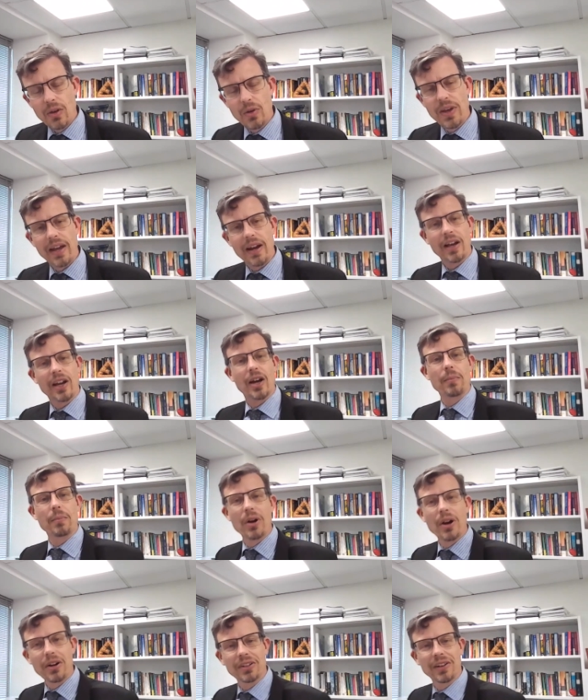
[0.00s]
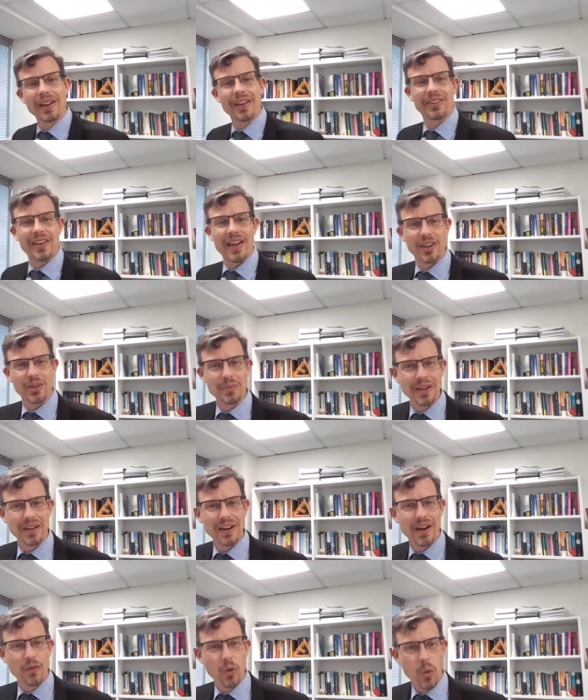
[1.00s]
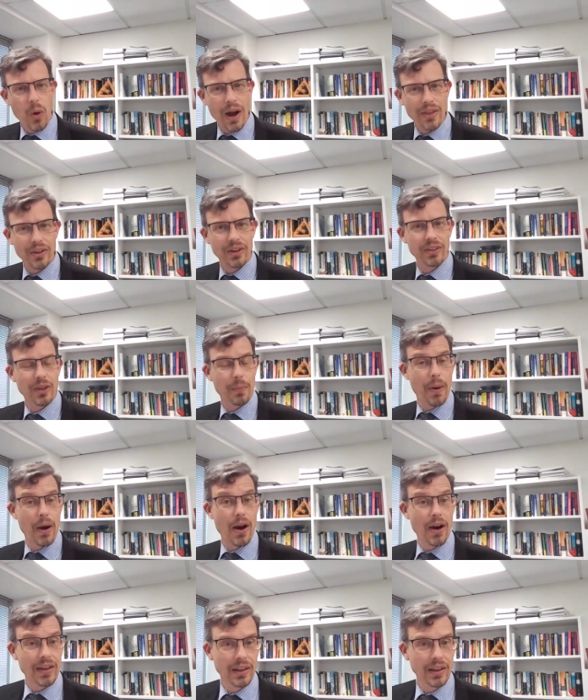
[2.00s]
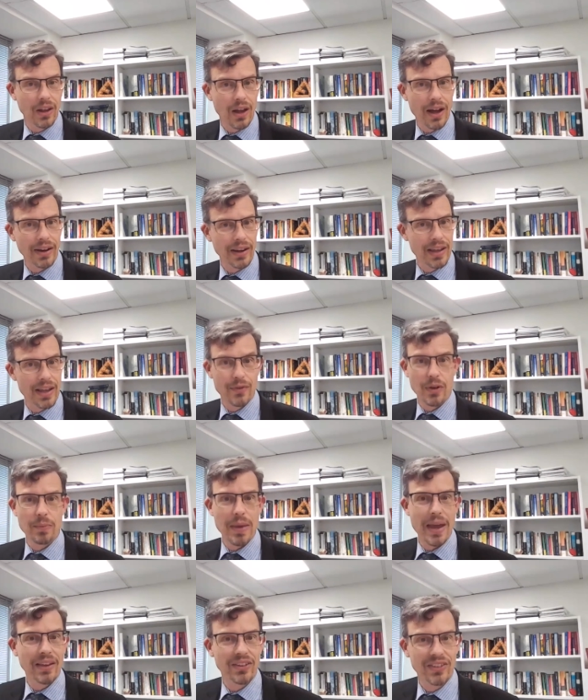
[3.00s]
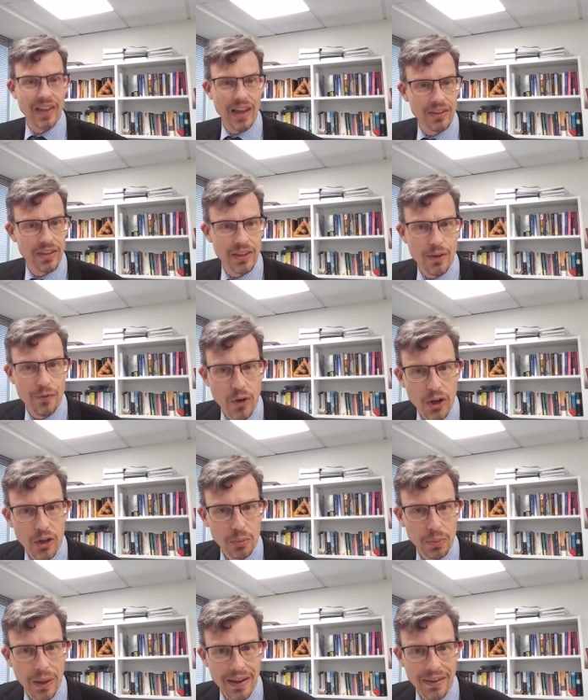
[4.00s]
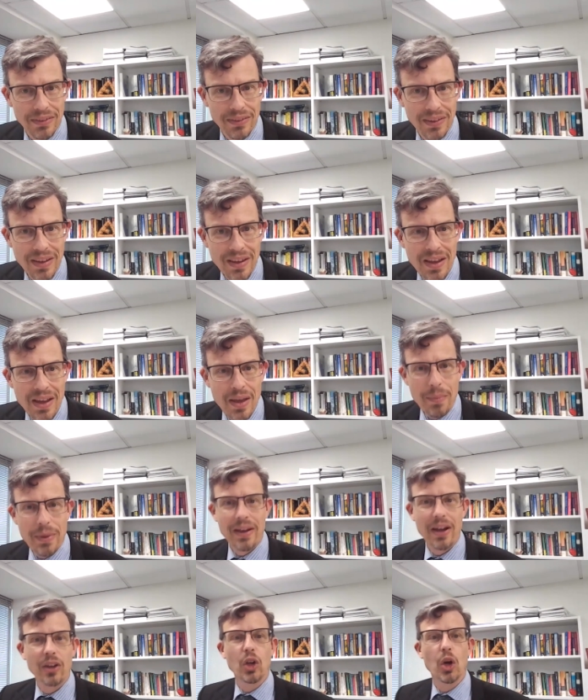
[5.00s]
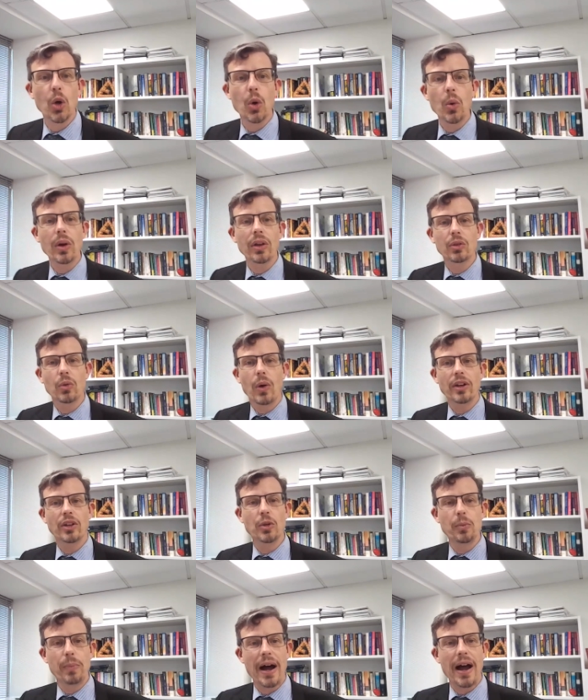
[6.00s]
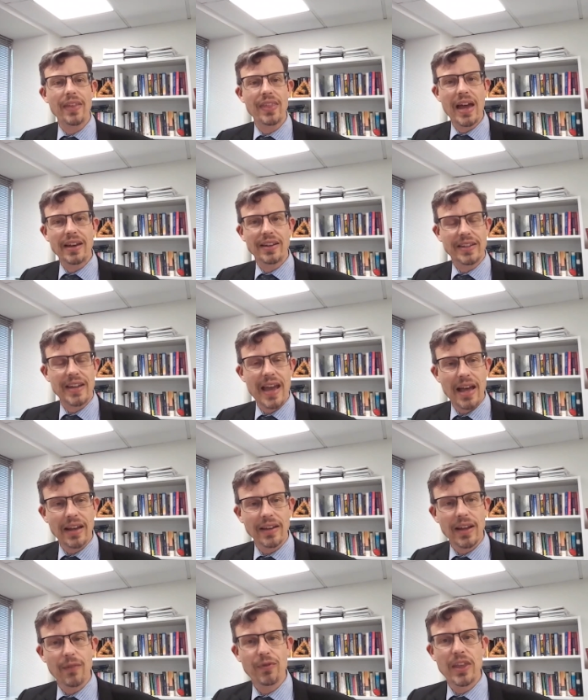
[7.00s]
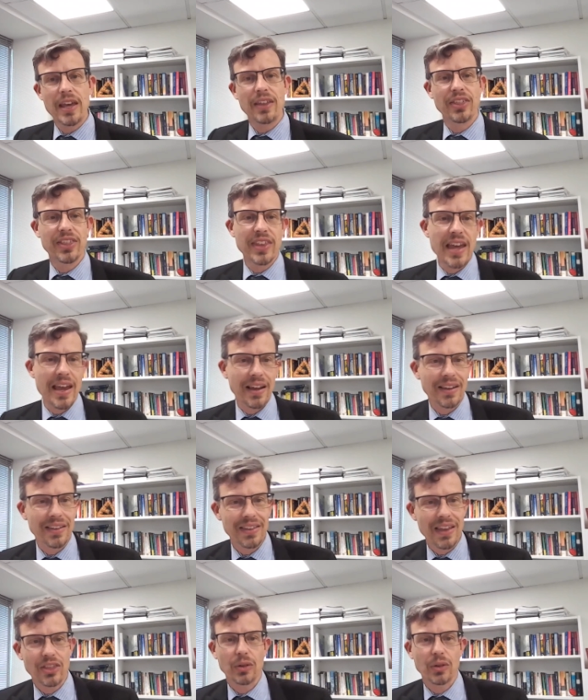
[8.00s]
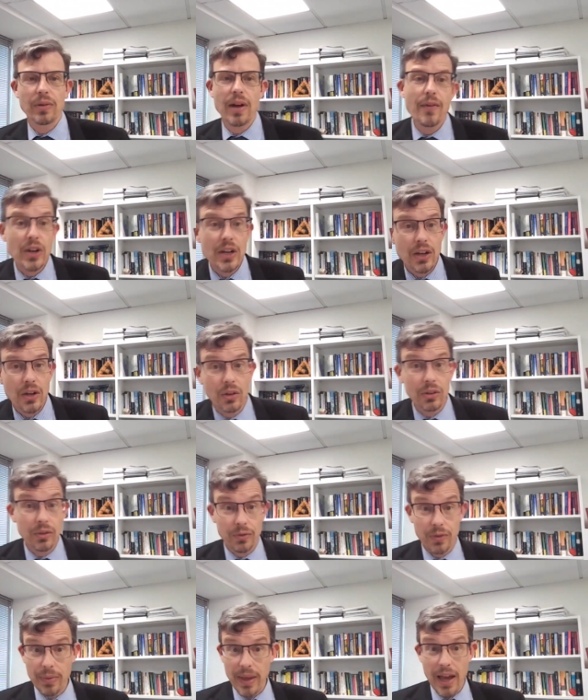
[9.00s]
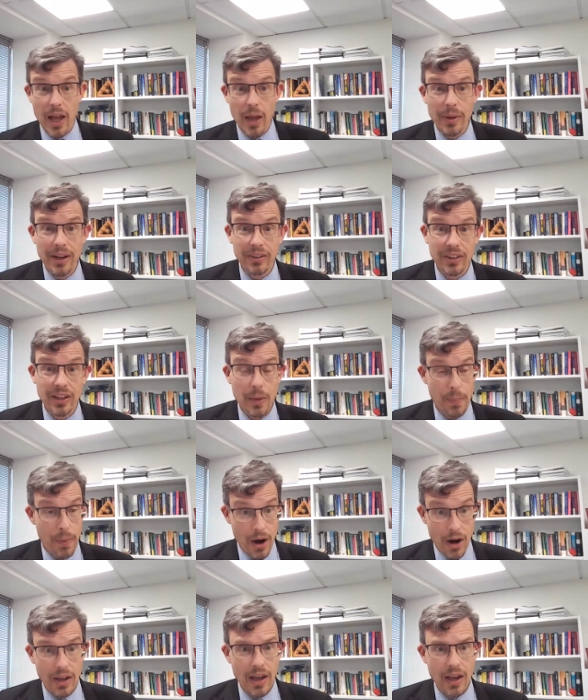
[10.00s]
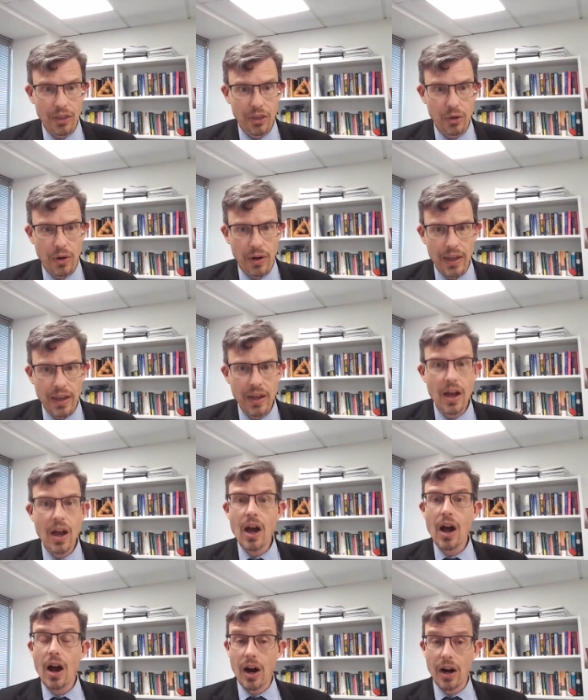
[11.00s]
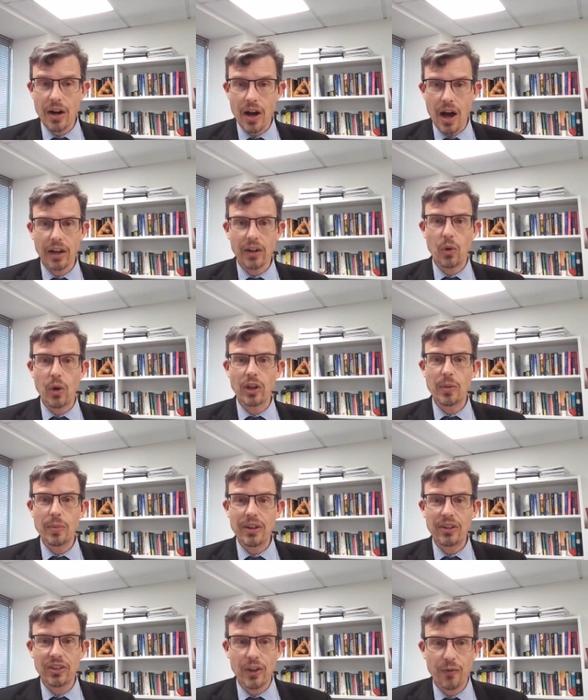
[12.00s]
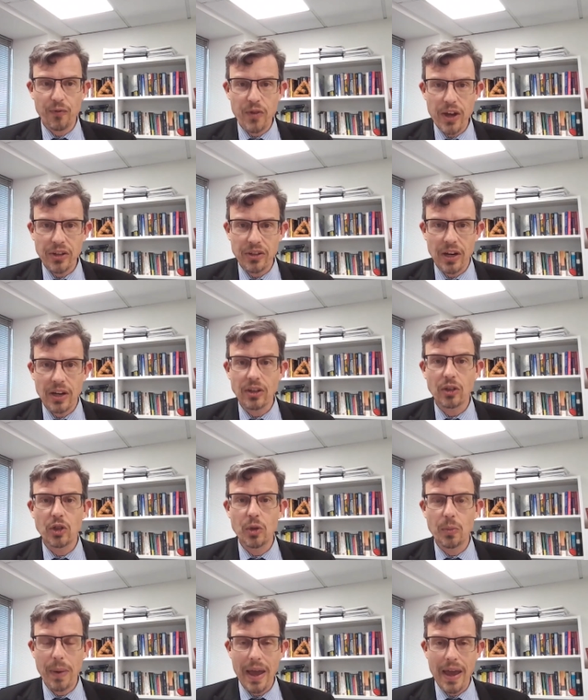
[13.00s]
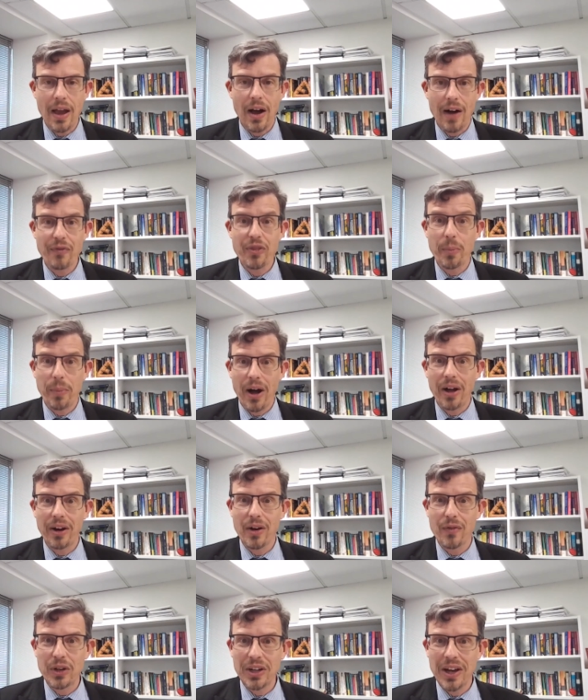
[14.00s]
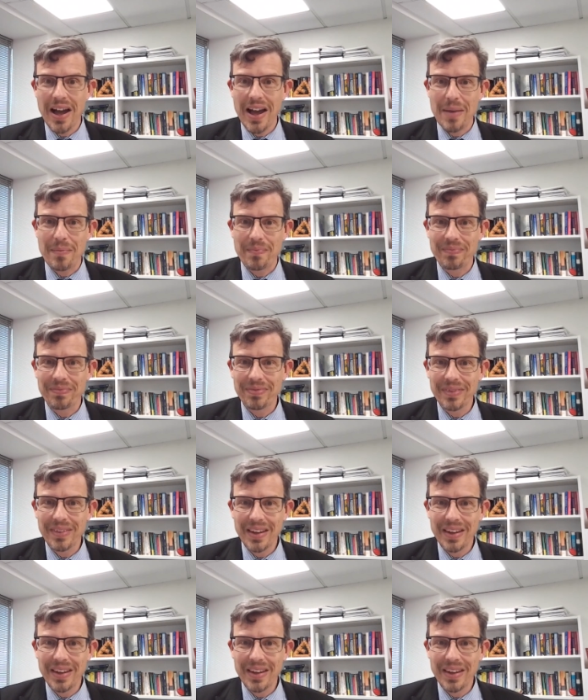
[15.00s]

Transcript: you get a commercial assessment of whether the parking lot even makes sense in the first place. Because who is going to buy that debt if they think that the revenues from the Albany City Parking Authority are not going to be sufficient to pay off the bond over time?